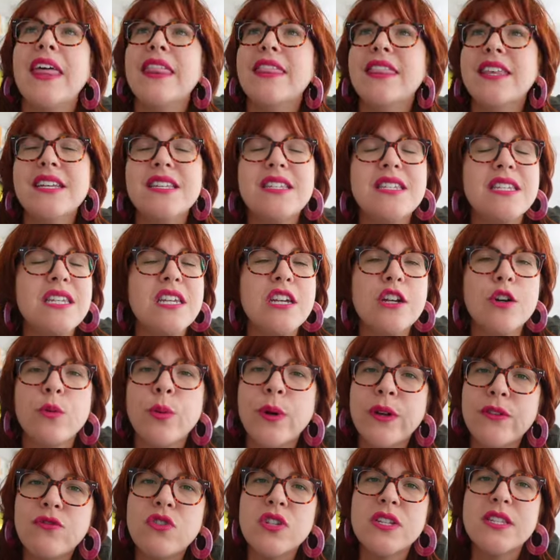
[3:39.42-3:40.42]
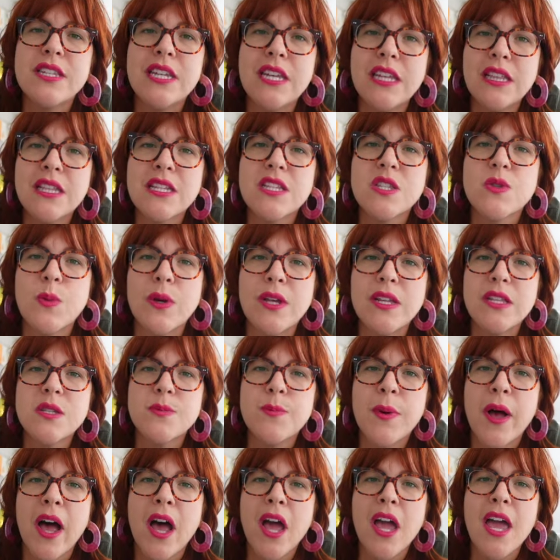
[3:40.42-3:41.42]
this year we've just hit the sweet
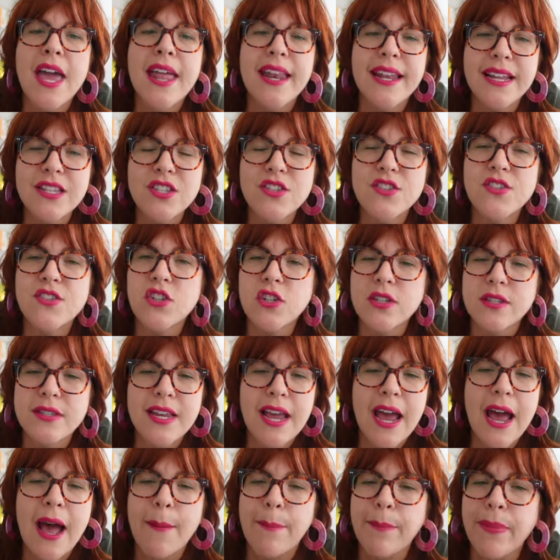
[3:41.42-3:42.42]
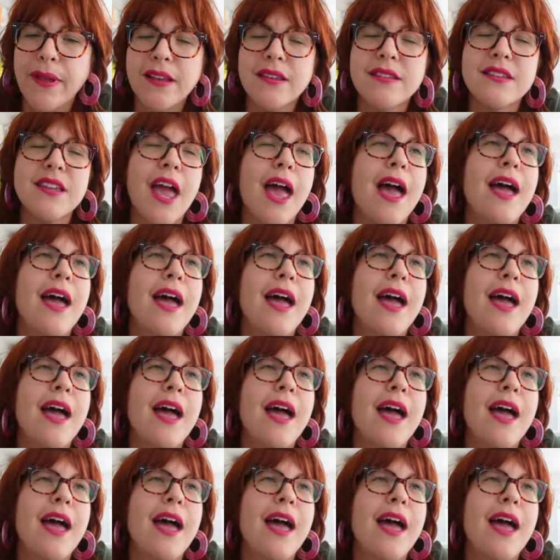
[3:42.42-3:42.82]
spot and it's just happened.